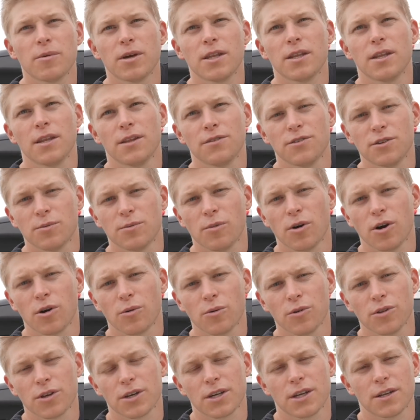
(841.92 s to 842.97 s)
in. And then tomorrow
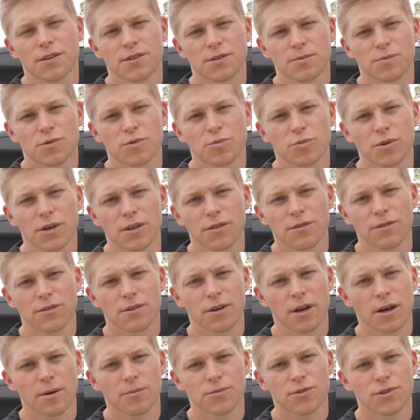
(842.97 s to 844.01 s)
we're looking at some sprints.
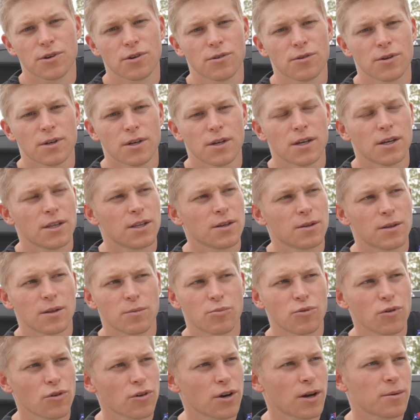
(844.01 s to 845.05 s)
So the
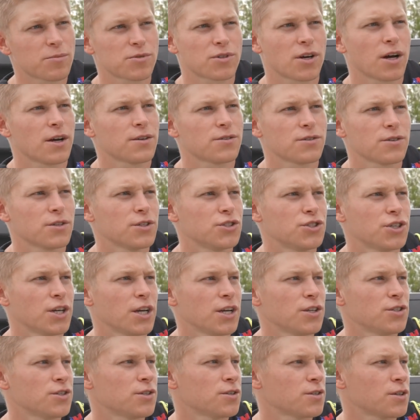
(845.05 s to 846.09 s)
program's constantly
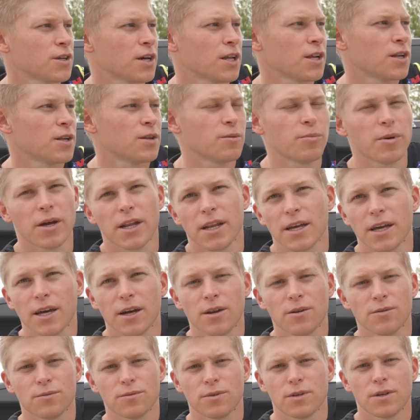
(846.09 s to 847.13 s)
changing, kind of depending
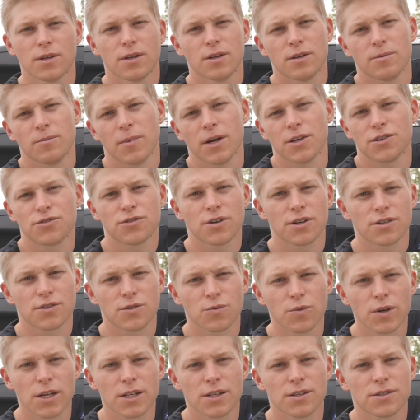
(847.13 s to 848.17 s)
on my strengths and
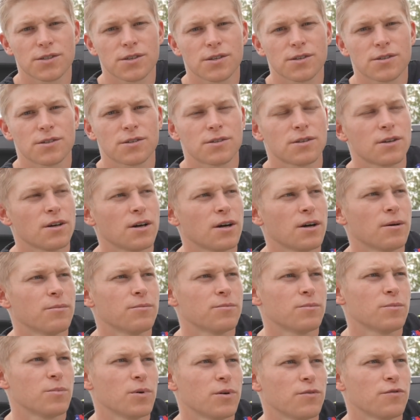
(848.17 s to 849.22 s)
weaknesses.
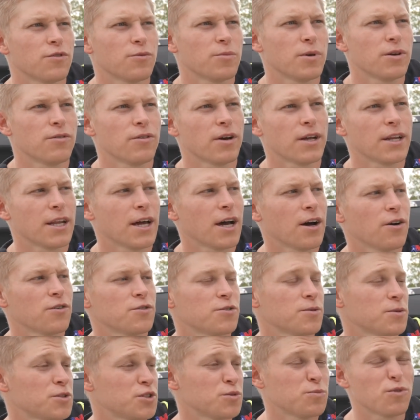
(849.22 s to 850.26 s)
But for me right now,
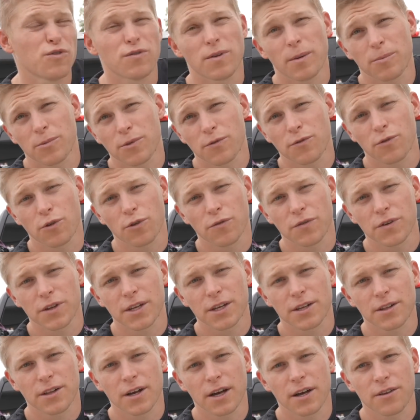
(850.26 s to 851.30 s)
especially moving up to the 450
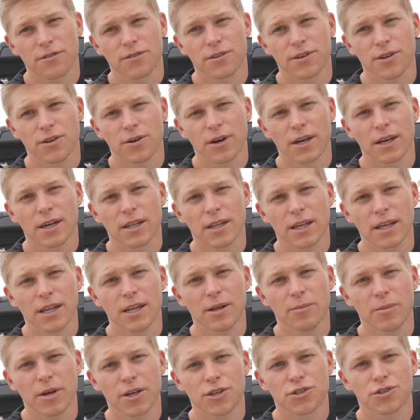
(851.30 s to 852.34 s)
class, you know, I need
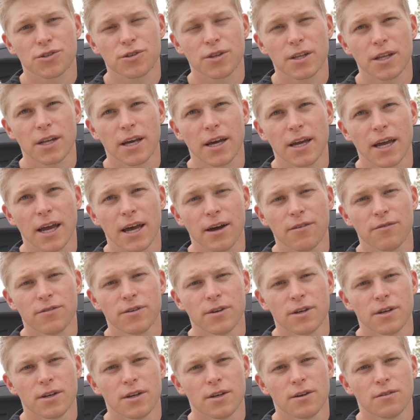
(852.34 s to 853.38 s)
to make sure that I have,
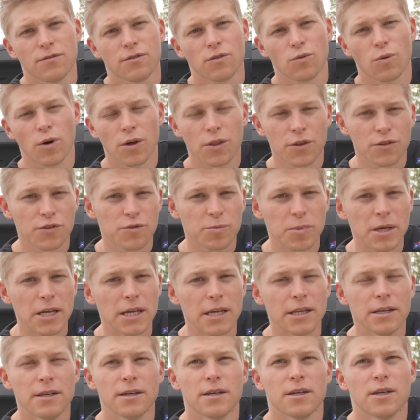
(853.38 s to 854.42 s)
for one, the
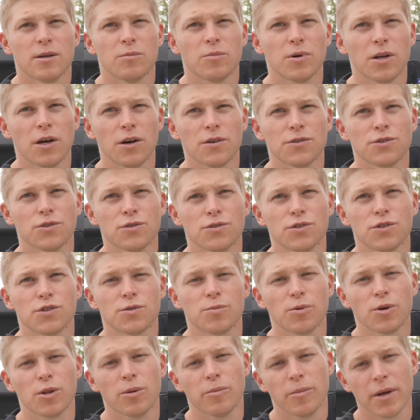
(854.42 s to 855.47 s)
speed, but also just
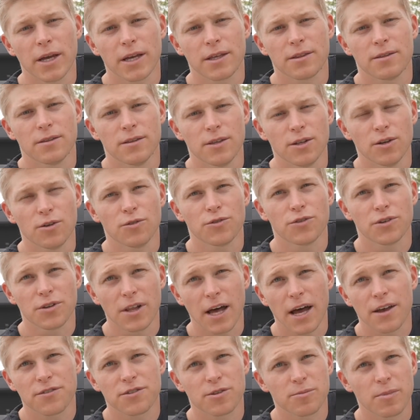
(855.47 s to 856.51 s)
be able to make, you know, to
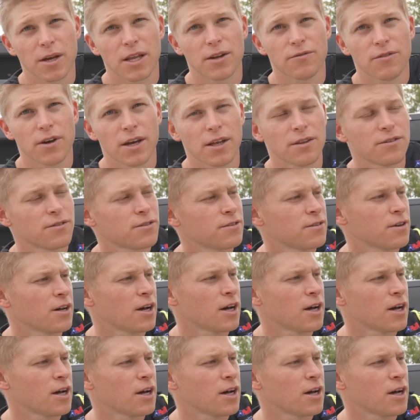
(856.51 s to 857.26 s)
last the main events.